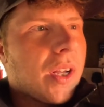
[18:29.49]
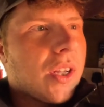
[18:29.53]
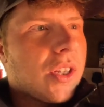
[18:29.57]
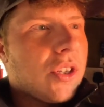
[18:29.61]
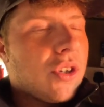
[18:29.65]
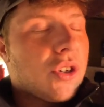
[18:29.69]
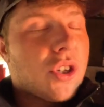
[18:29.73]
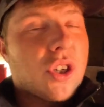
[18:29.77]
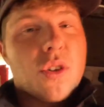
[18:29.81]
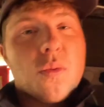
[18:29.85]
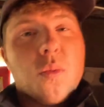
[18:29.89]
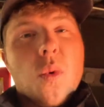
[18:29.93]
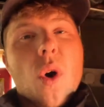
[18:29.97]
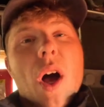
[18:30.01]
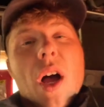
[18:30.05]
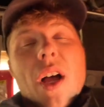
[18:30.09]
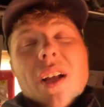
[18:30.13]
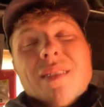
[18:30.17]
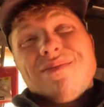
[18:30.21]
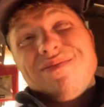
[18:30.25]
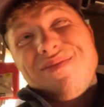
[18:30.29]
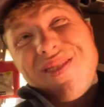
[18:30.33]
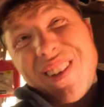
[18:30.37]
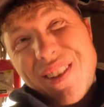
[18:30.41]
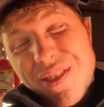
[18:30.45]
you could
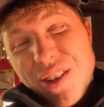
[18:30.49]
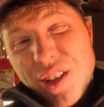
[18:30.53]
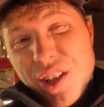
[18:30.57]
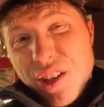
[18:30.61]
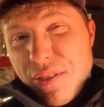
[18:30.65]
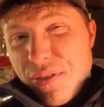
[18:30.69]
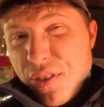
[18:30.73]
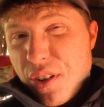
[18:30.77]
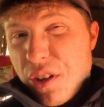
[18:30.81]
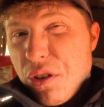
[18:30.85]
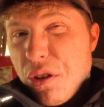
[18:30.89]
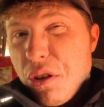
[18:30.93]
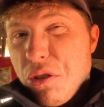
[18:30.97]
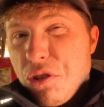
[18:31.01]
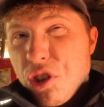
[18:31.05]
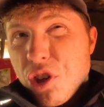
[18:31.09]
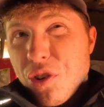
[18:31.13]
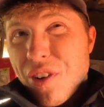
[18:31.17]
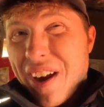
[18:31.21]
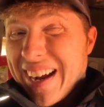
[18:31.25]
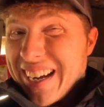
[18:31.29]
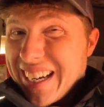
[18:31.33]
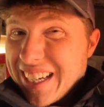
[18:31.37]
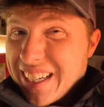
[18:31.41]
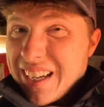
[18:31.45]
if you use
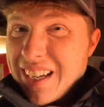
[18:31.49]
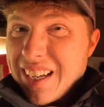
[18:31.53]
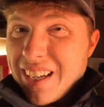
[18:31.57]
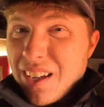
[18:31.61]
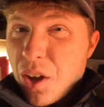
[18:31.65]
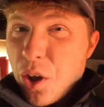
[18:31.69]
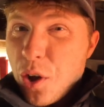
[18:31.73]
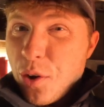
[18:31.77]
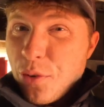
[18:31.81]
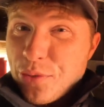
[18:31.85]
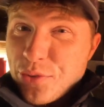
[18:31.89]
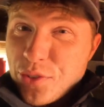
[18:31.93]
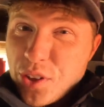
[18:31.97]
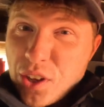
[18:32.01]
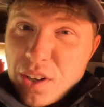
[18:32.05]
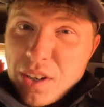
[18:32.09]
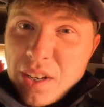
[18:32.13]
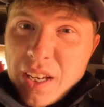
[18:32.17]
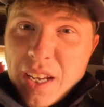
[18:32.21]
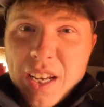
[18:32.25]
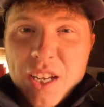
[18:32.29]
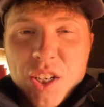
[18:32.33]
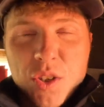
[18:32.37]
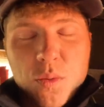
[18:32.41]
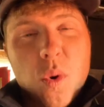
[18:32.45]
your anchor often,
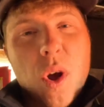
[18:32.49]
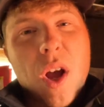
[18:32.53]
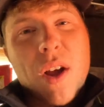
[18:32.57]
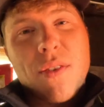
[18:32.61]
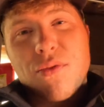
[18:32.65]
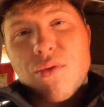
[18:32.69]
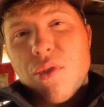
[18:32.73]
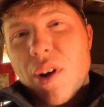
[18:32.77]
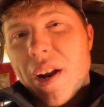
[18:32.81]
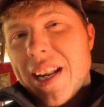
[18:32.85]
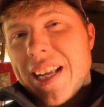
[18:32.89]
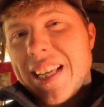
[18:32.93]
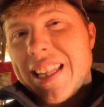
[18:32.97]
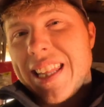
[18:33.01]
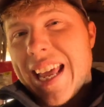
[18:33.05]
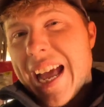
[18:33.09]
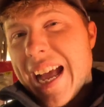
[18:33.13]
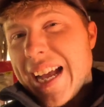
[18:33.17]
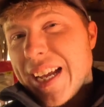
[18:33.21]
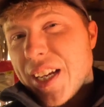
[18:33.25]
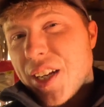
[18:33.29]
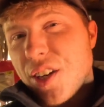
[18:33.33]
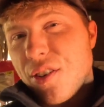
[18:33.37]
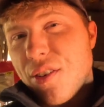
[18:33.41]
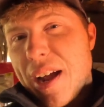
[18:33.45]
it's worth running the
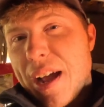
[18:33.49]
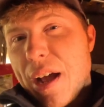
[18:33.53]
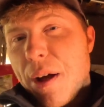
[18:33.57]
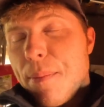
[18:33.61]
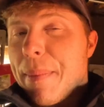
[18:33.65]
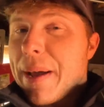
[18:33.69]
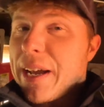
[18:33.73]
anchor out.